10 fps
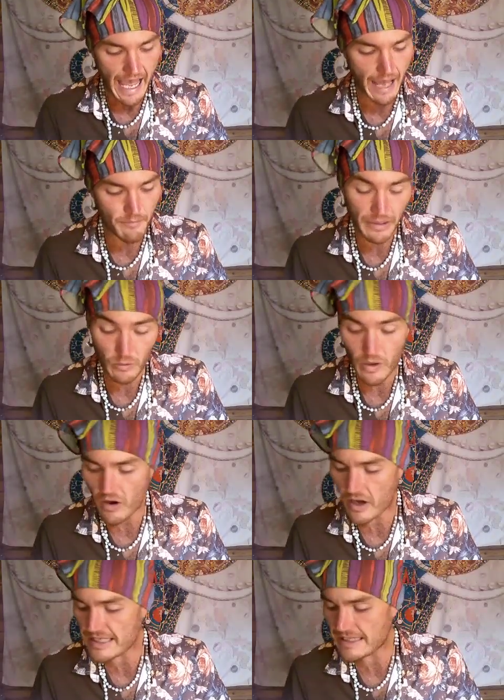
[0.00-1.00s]
um, but quite
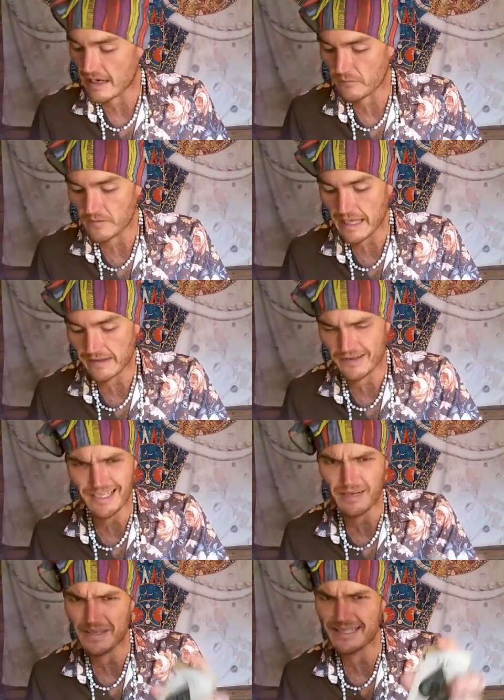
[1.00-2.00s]
honestly i feel like there's
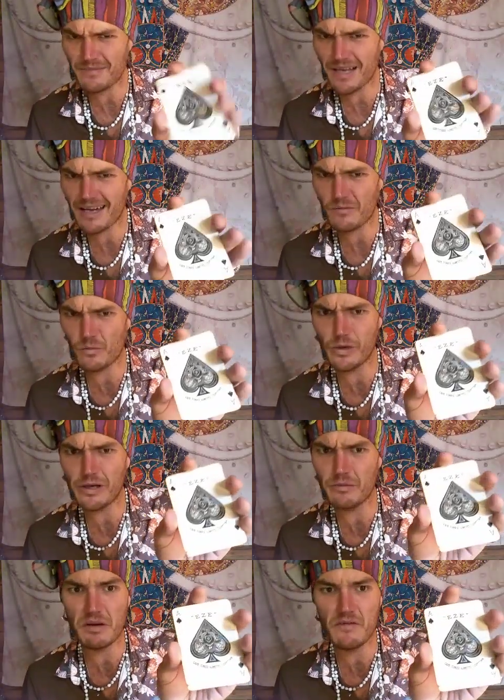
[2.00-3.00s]
going to be some kind of
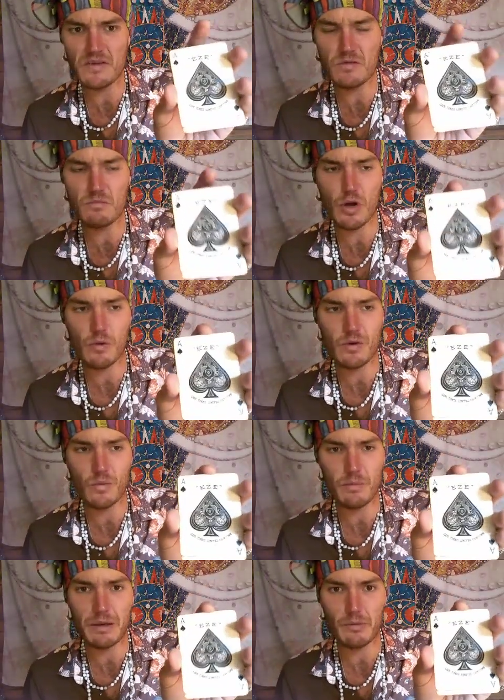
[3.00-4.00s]
weird pivotal moment
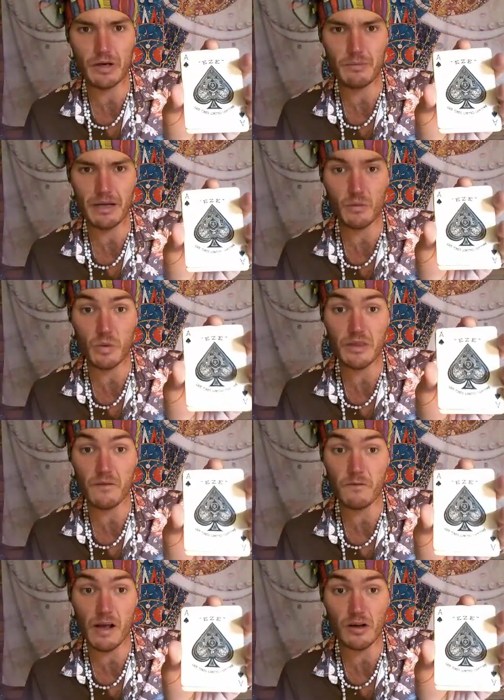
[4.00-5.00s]
where people are going to be like what the
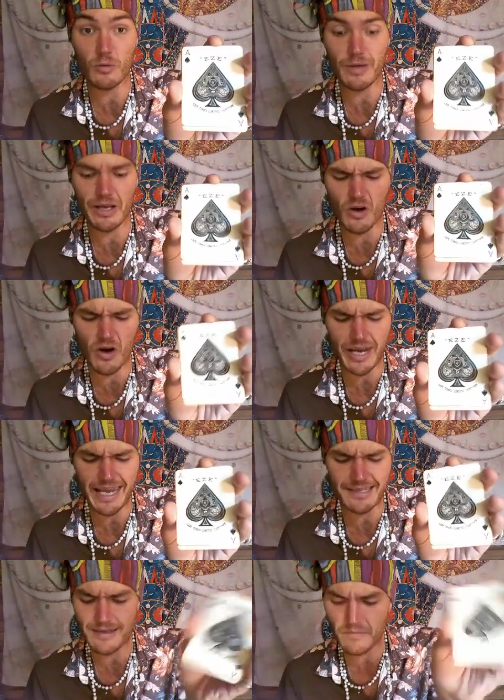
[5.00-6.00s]
fuck oh my god
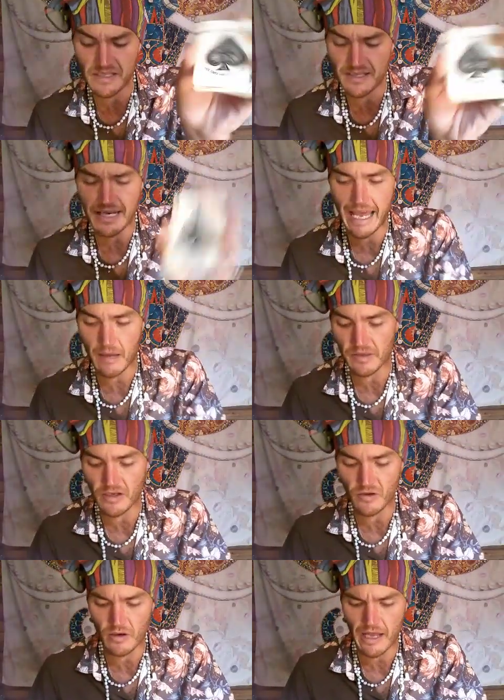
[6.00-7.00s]
and something's going to happen
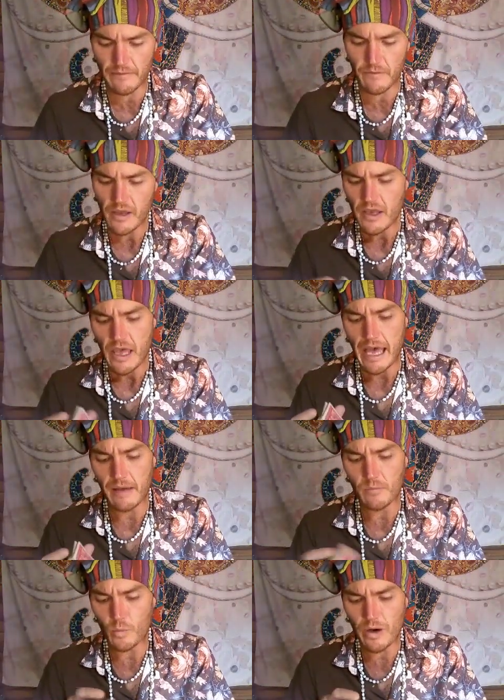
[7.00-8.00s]
in your life
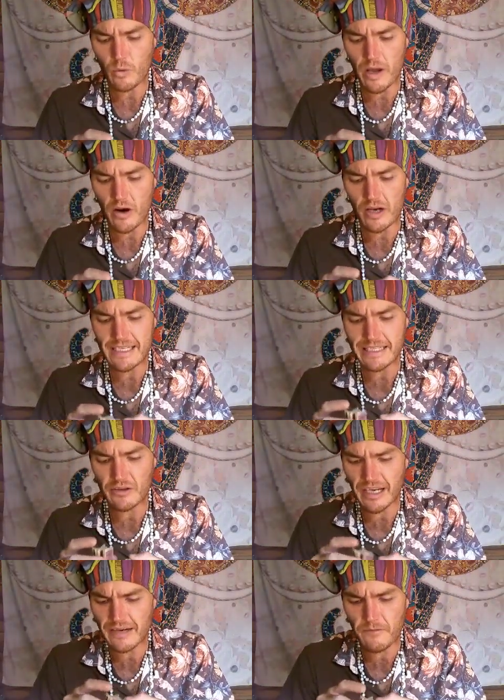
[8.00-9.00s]
um, where quite honestly
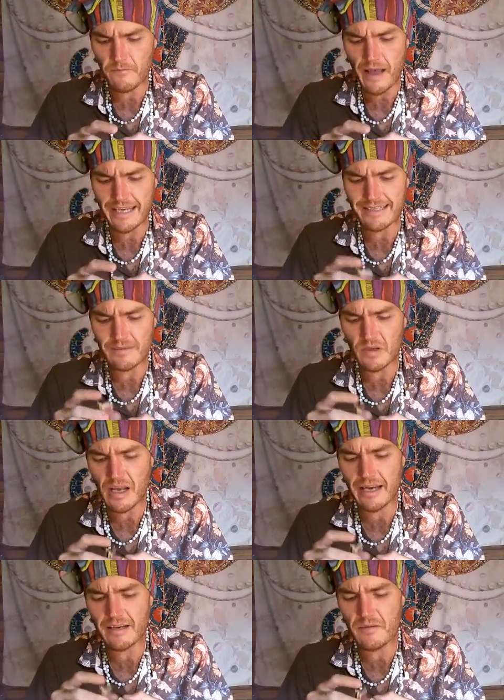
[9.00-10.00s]
you're going to find some
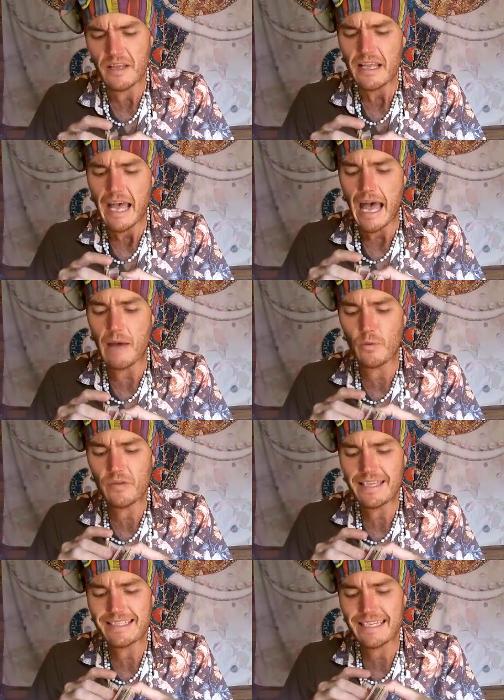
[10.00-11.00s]
kind of um,
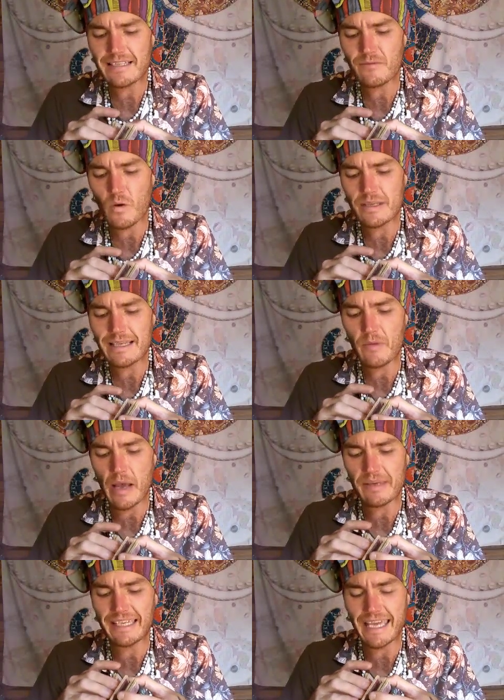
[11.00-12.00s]
with that six of wands I'm,
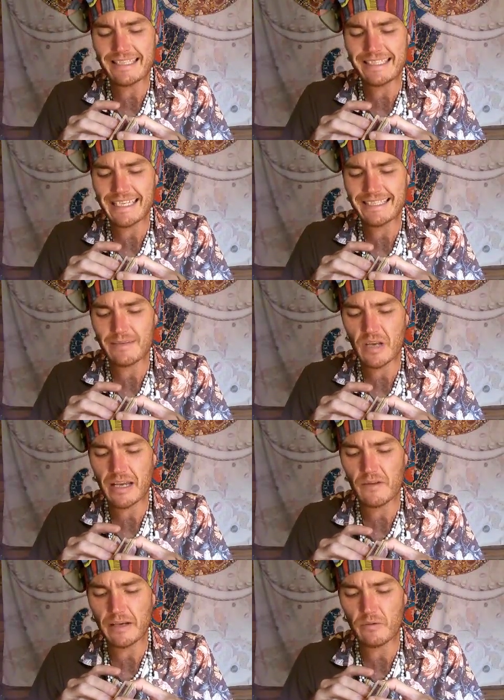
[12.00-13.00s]
I'm against seeing some
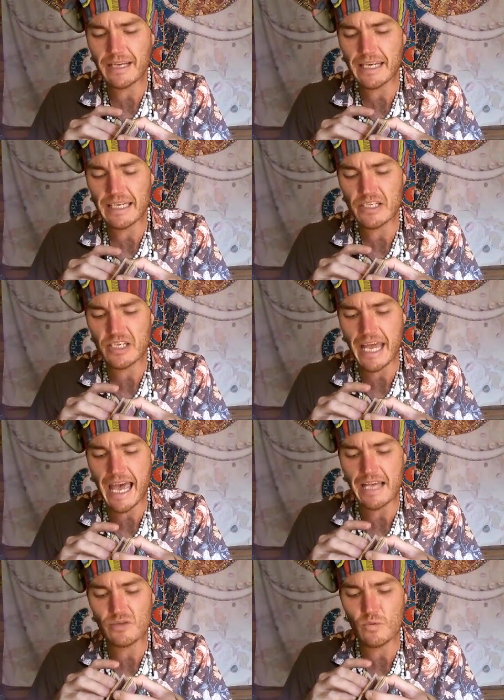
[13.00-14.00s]
kind of like recognition
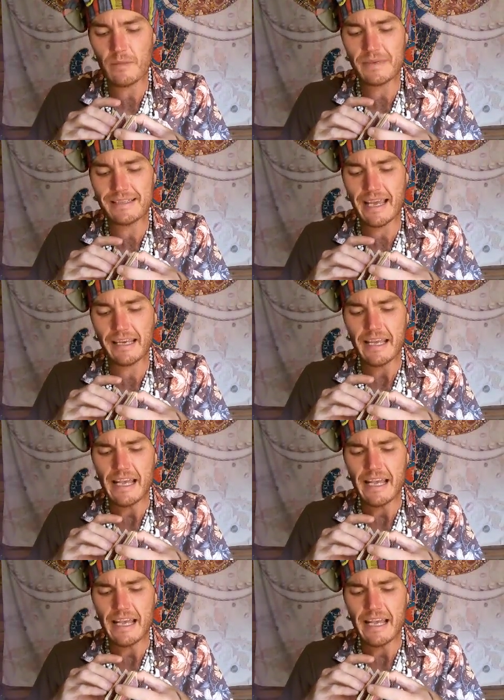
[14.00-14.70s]
as well but like